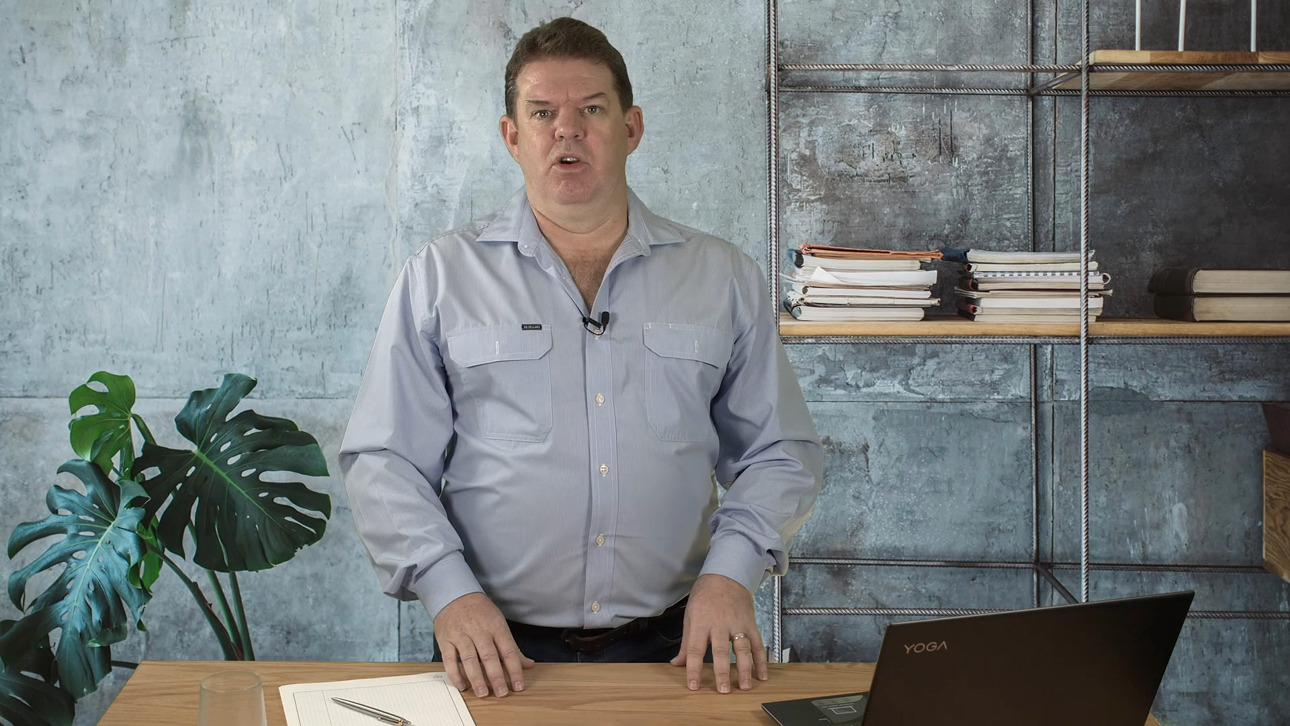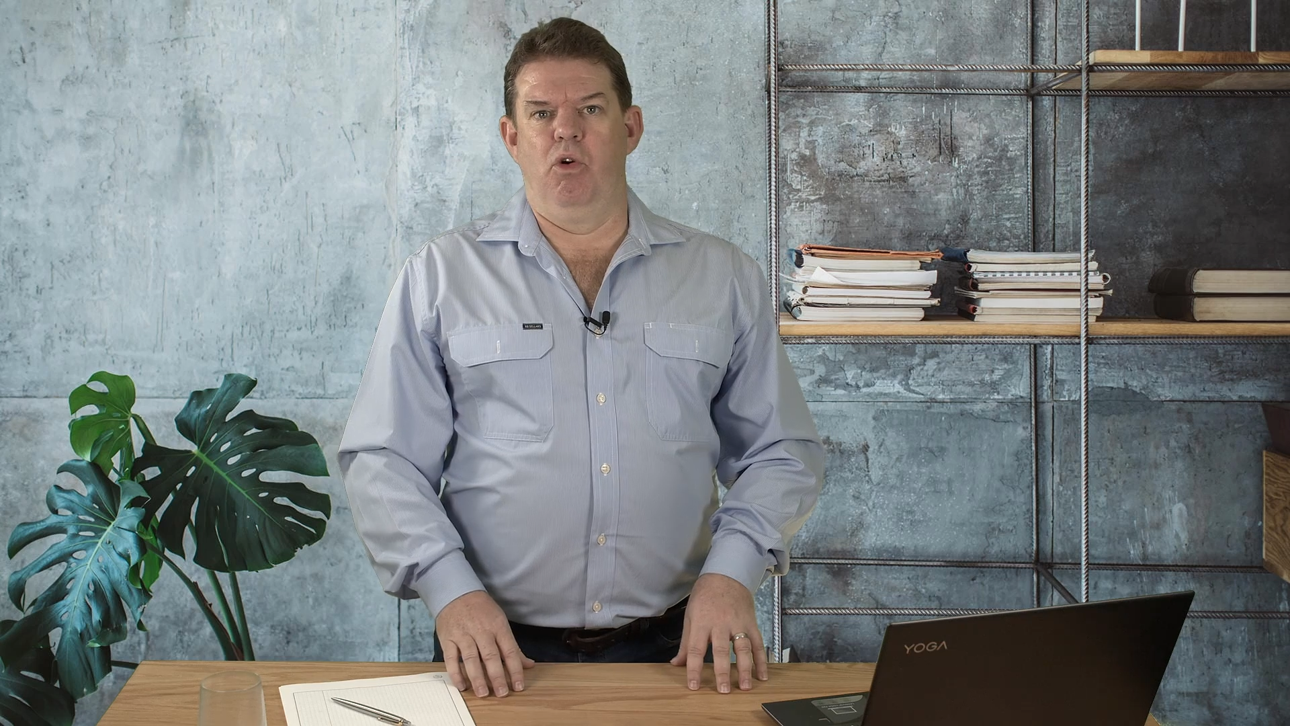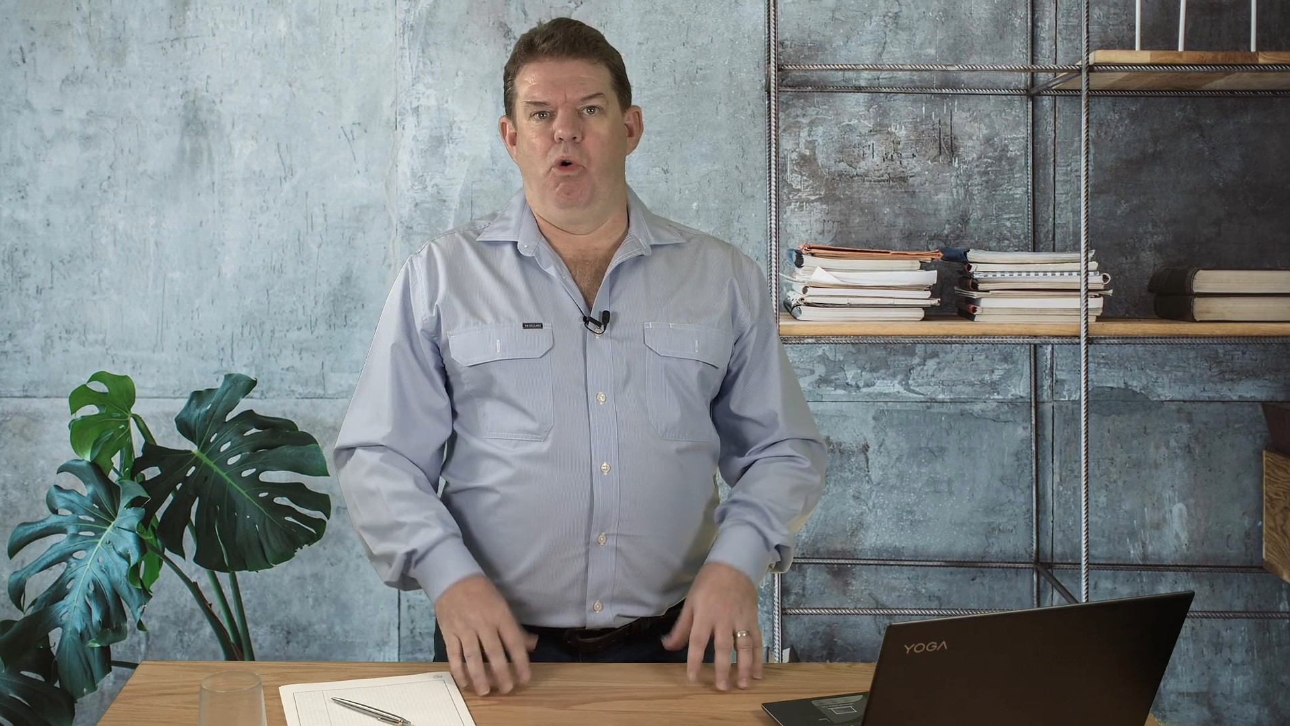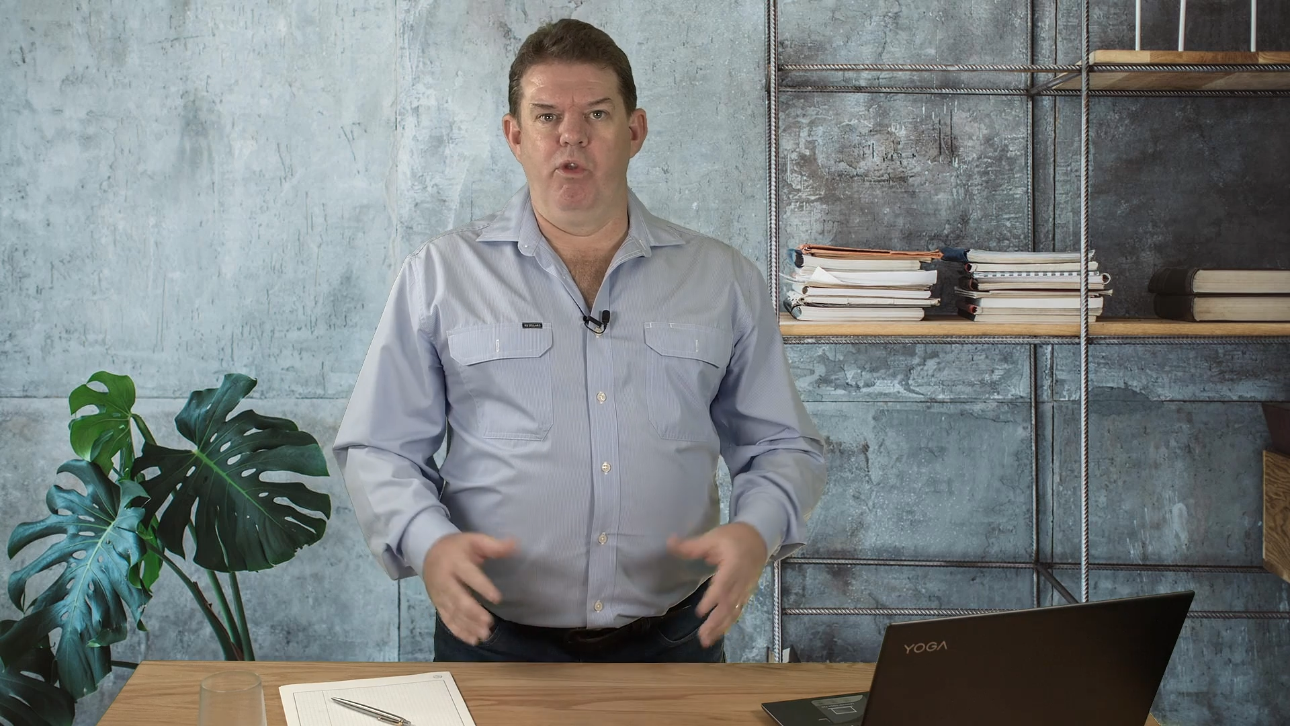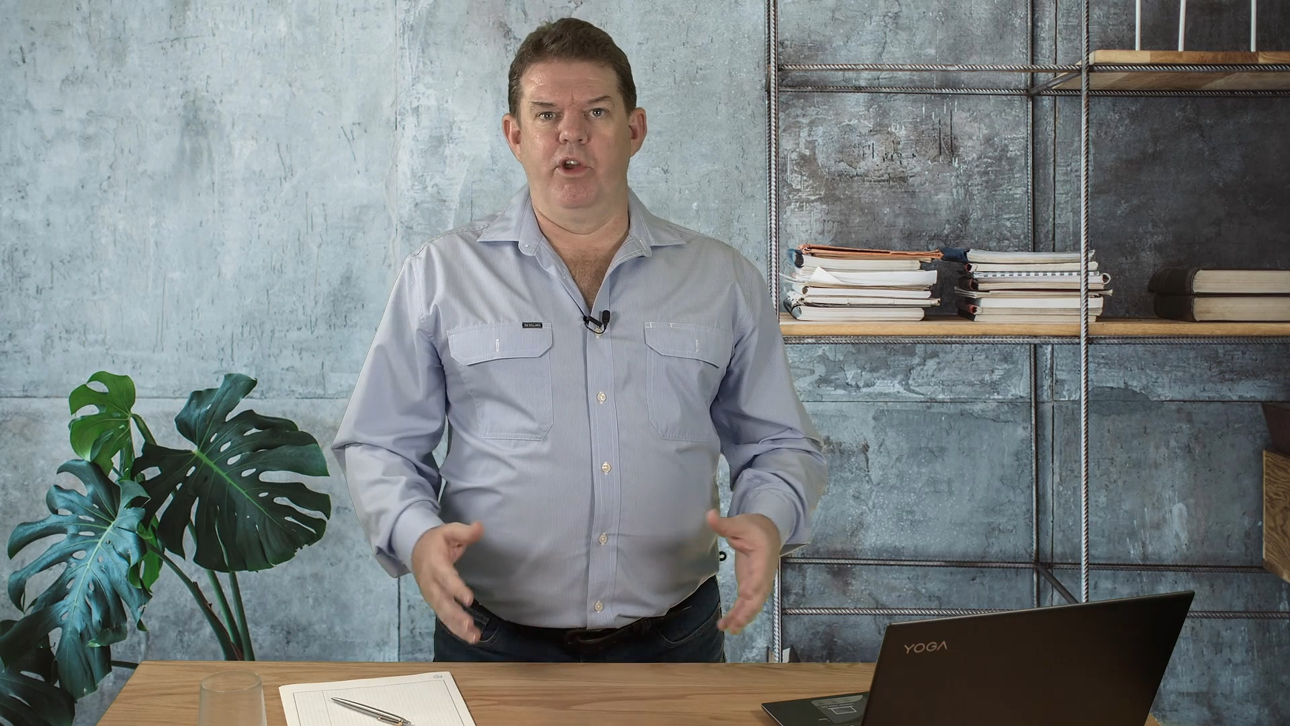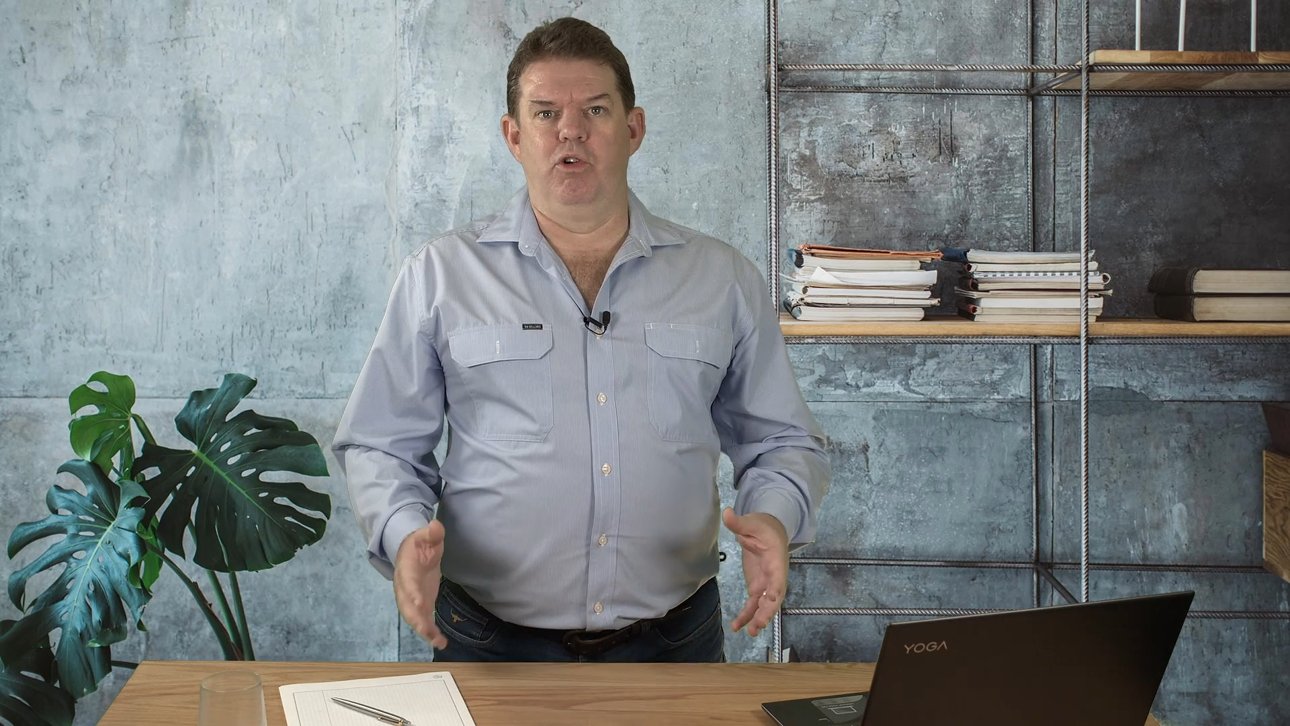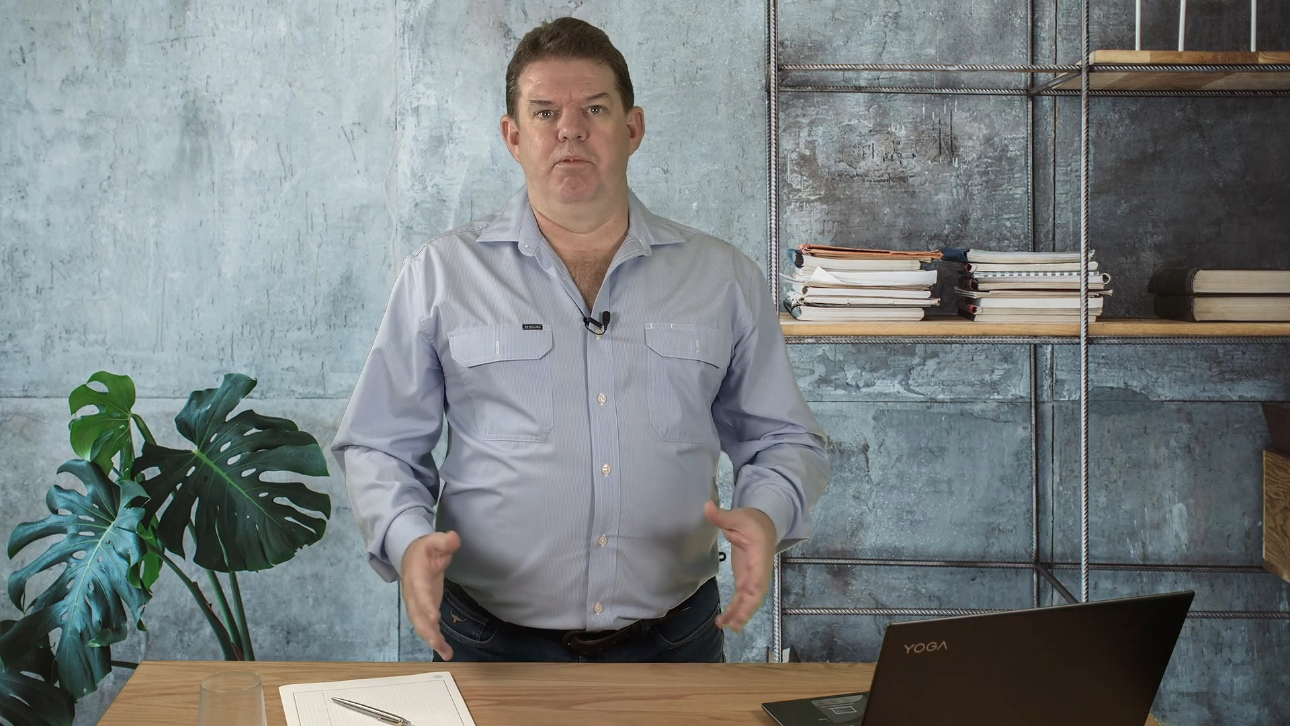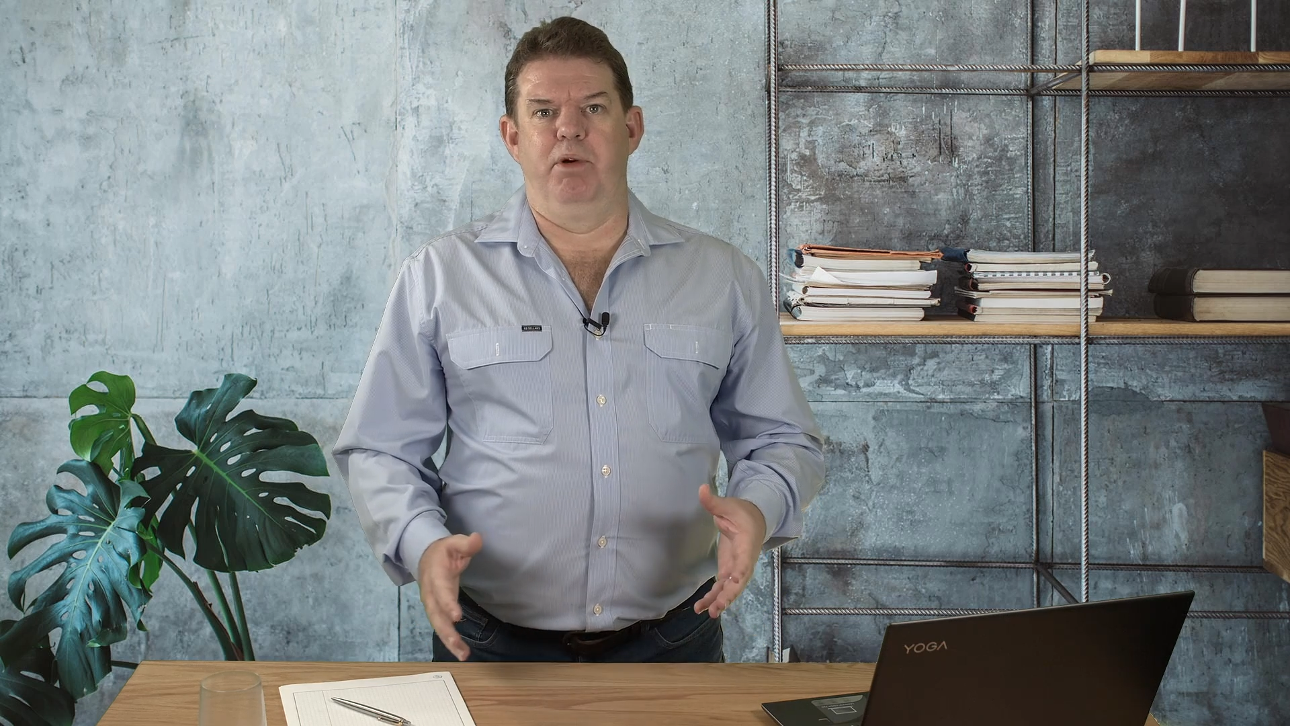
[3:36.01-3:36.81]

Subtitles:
all the good